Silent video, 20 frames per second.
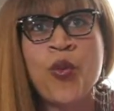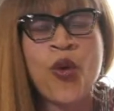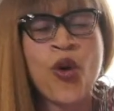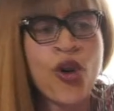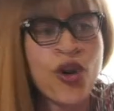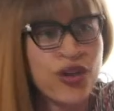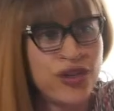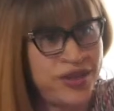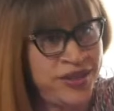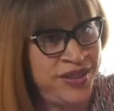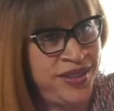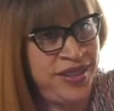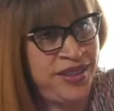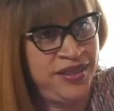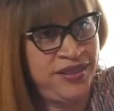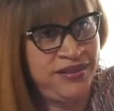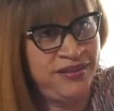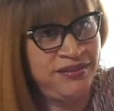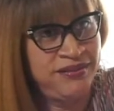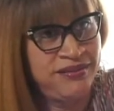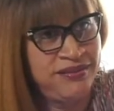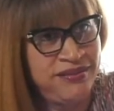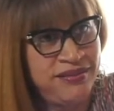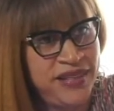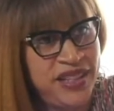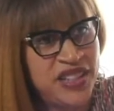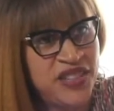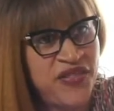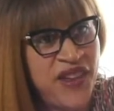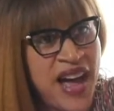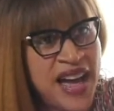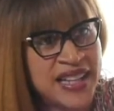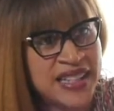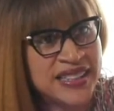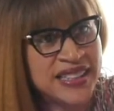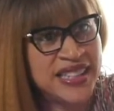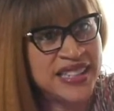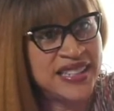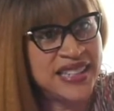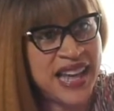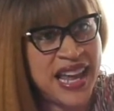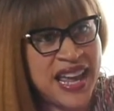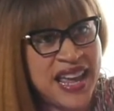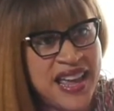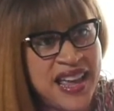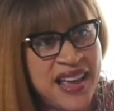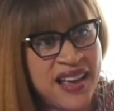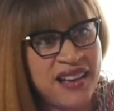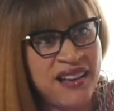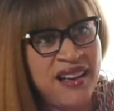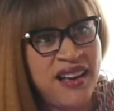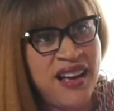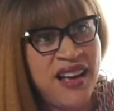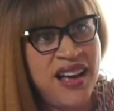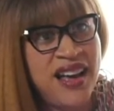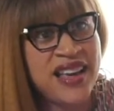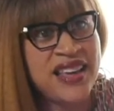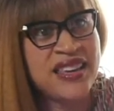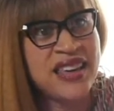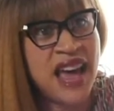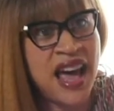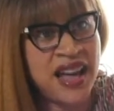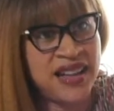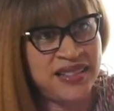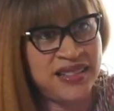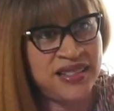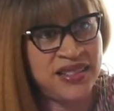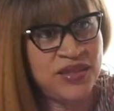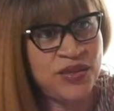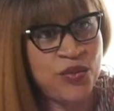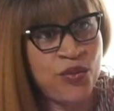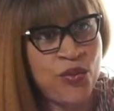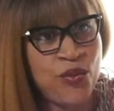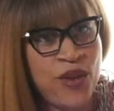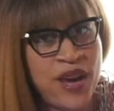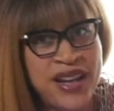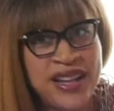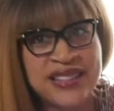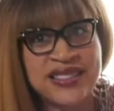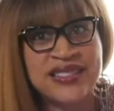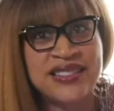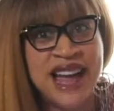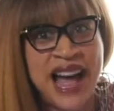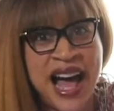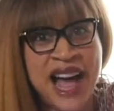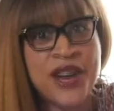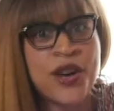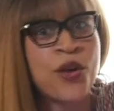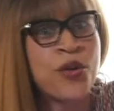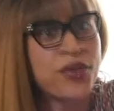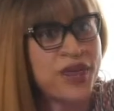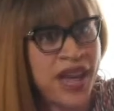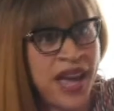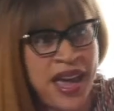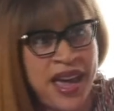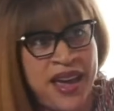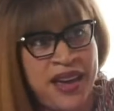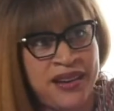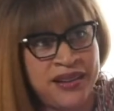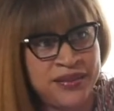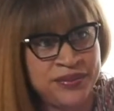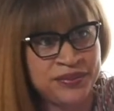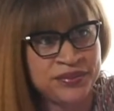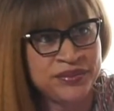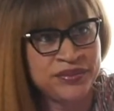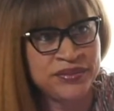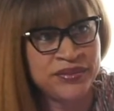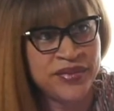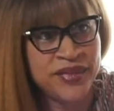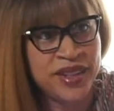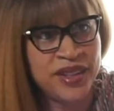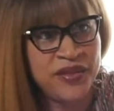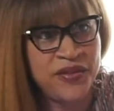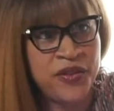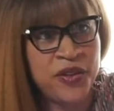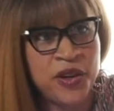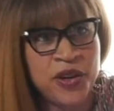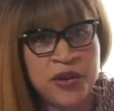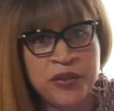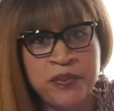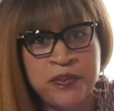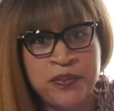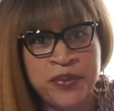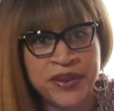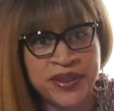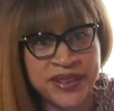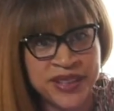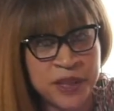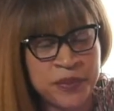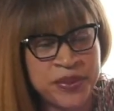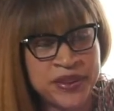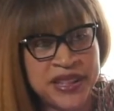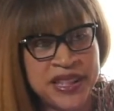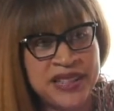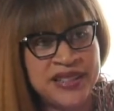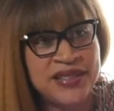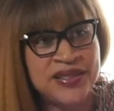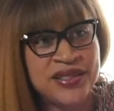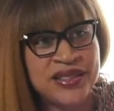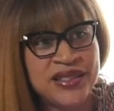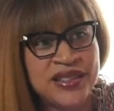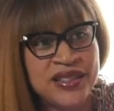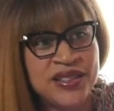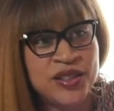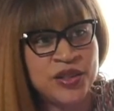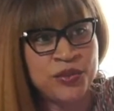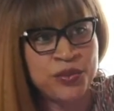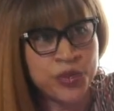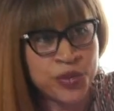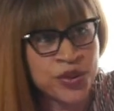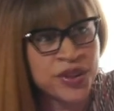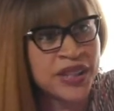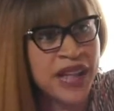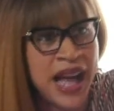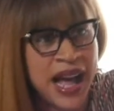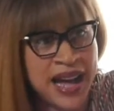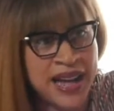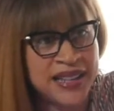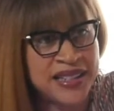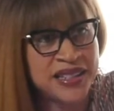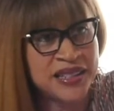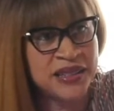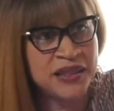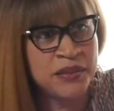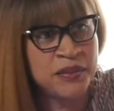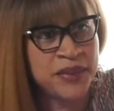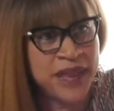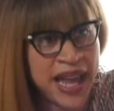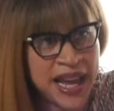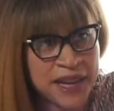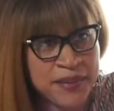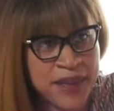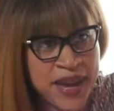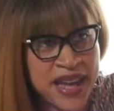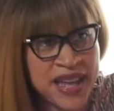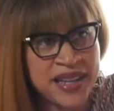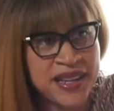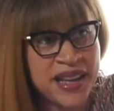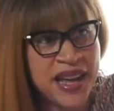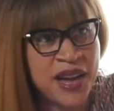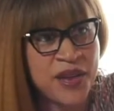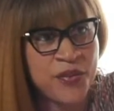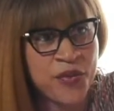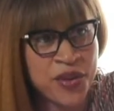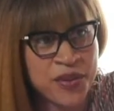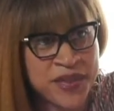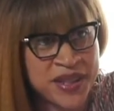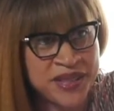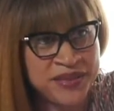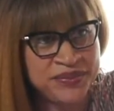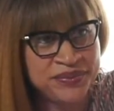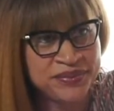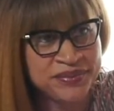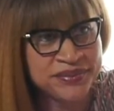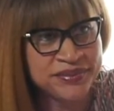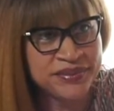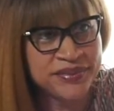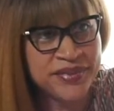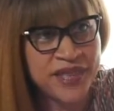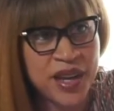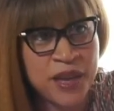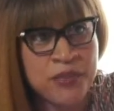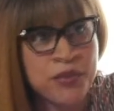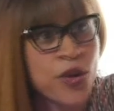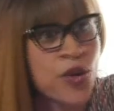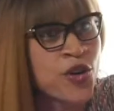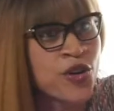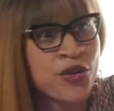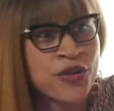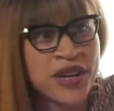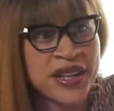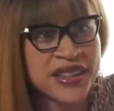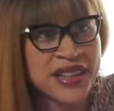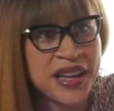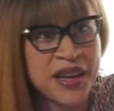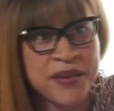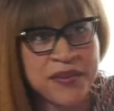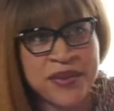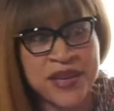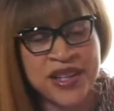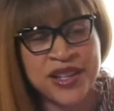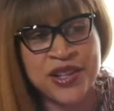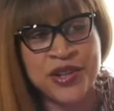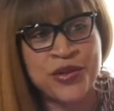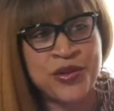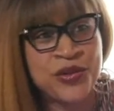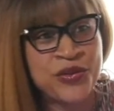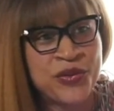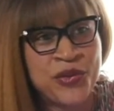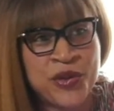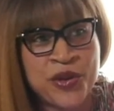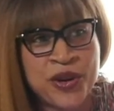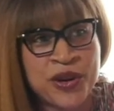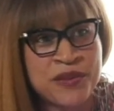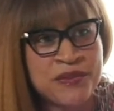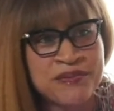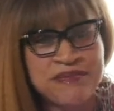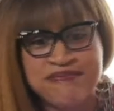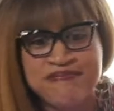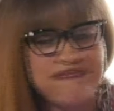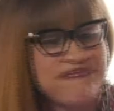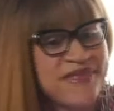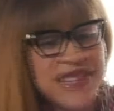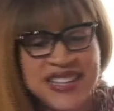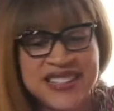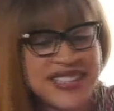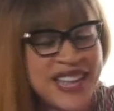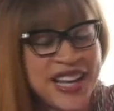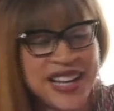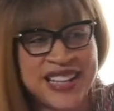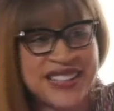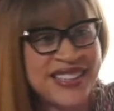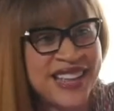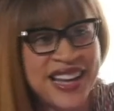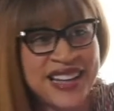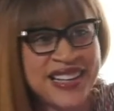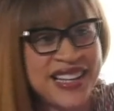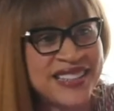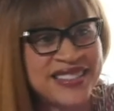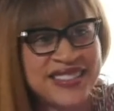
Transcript: The world is finally saying, yes, it is not okay for the police to brutalize black men and women. Murdering them in the uniform is not